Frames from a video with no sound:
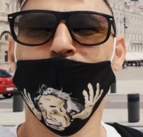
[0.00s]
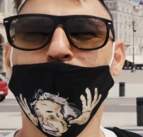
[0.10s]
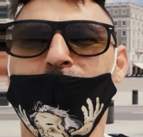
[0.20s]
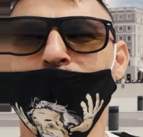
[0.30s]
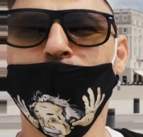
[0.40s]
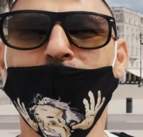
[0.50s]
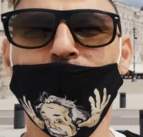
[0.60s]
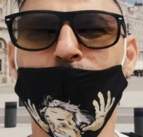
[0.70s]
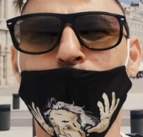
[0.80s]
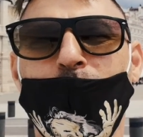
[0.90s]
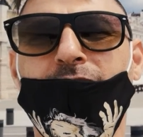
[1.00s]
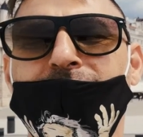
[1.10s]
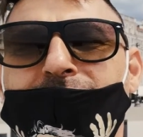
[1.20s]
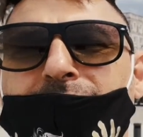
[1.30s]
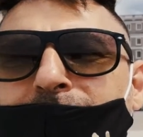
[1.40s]
Look what a beautiful
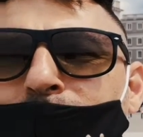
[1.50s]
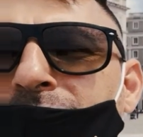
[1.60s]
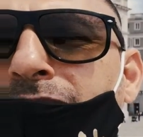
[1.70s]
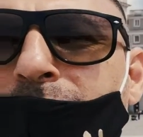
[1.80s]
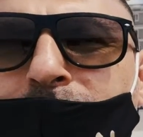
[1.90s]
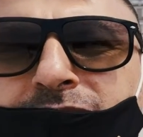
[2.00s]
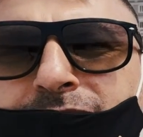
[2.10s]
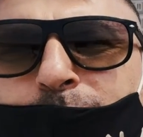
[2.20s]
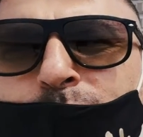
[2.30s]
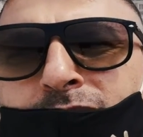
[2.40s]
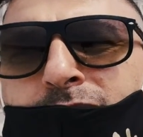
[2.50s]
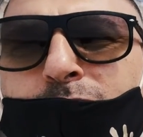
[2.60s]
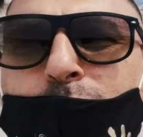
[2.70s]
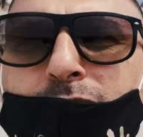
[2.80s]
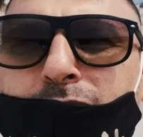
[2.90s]
plaza behind me.
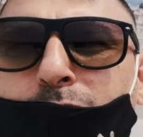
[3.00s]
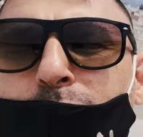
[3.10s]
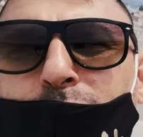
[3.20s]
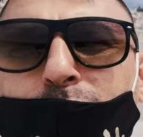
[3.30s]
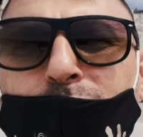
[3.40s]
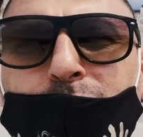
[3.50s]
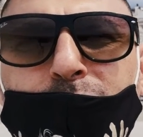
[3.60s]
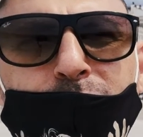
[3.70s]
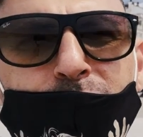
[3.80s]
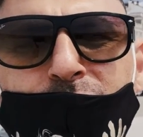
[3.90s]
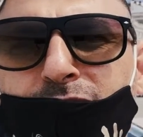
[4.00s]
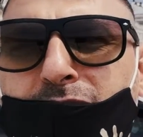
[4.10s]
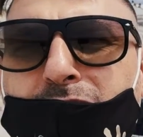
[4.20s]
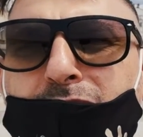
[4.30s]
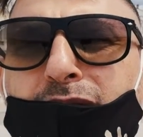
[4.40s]
I'm gonna go to
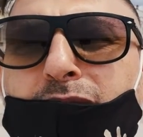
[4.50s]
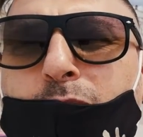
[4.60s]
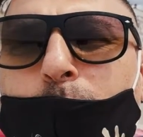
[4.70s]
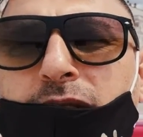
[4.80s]
visit it a little